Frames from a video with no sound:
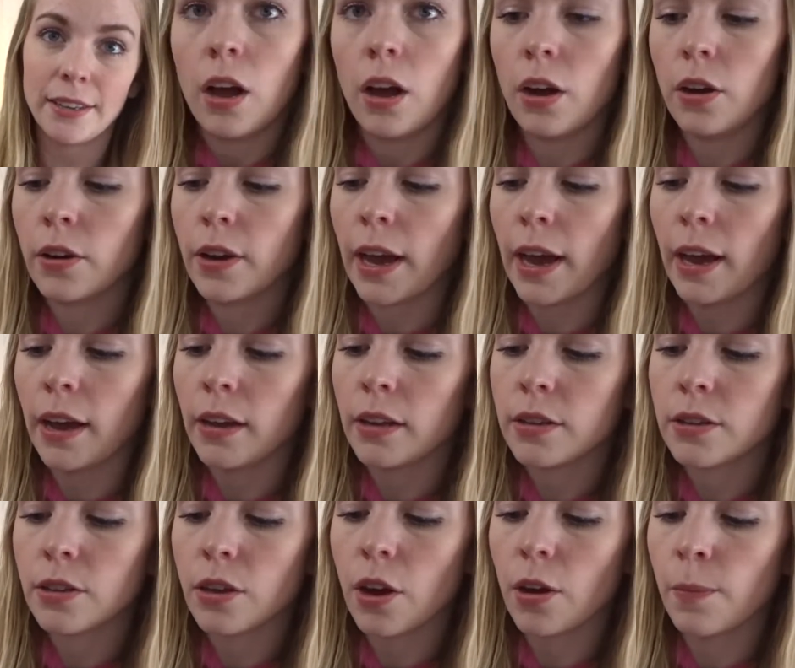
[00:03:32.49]
Okay,
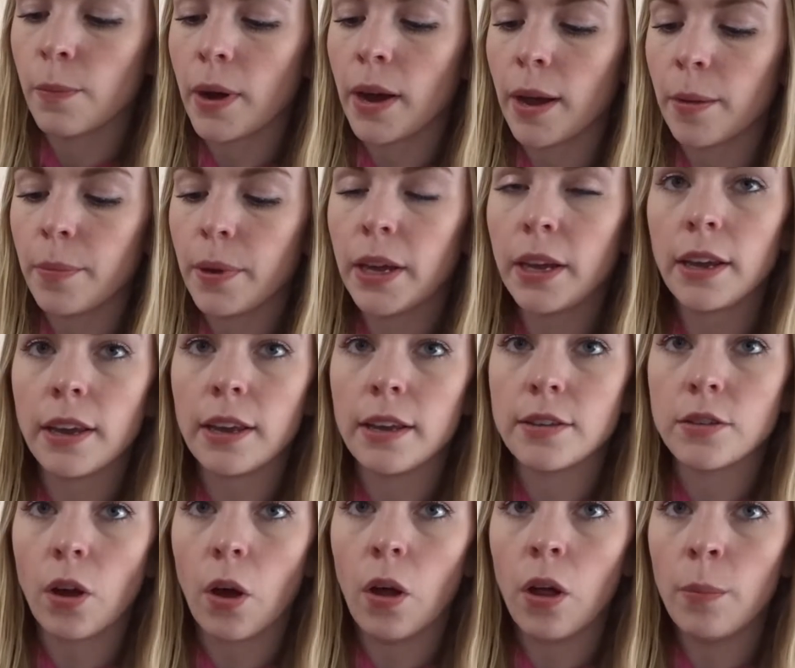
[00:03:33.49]
so my pink is
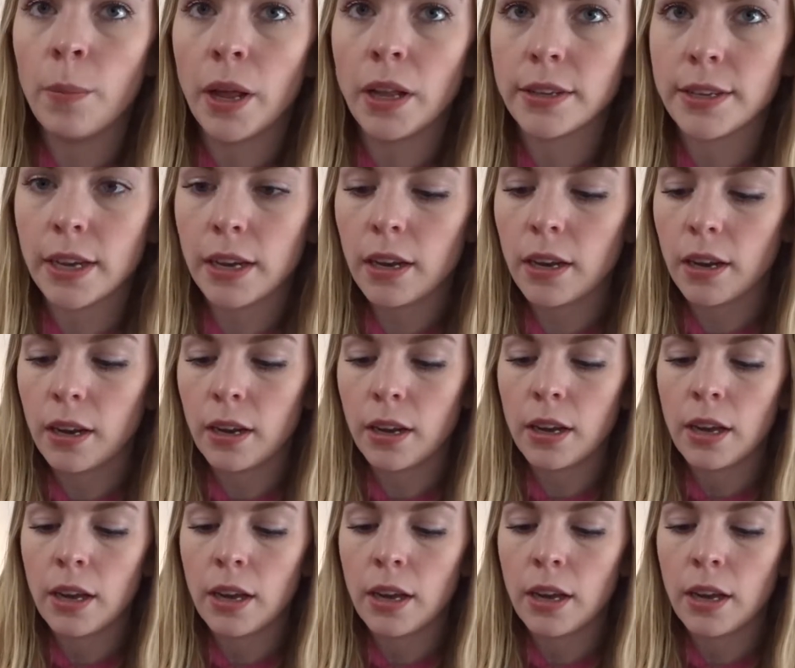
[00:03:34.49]
all melted.